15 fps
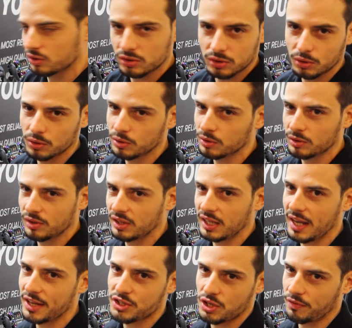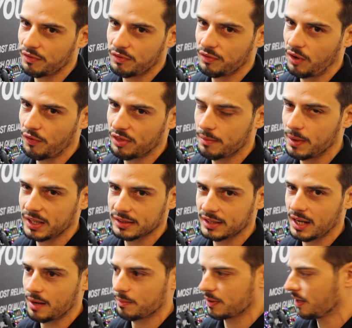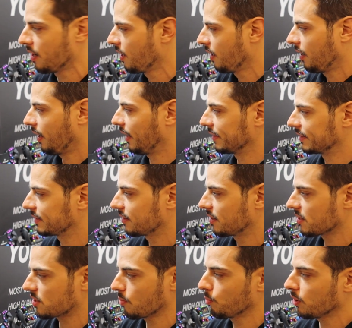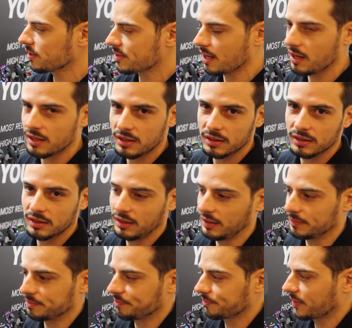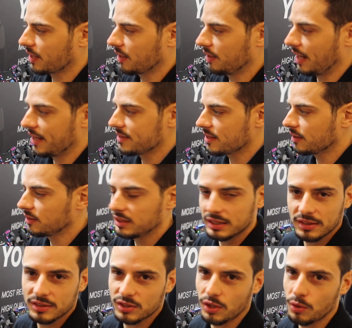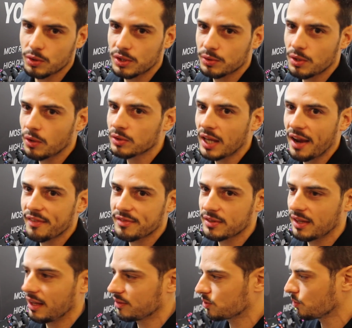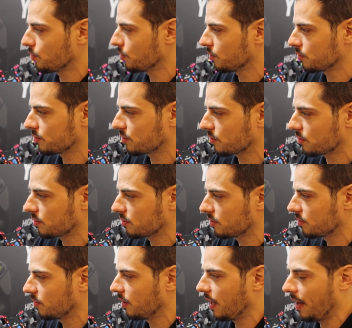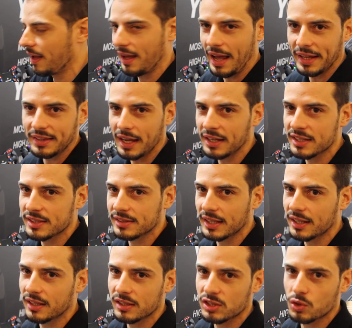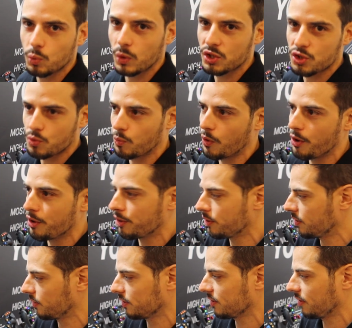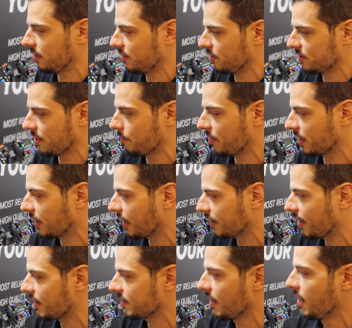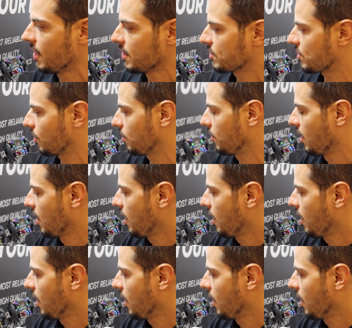to the edge of the button cap. And the symbols are lasered, so you don't have to add any stickers which were or something like that. So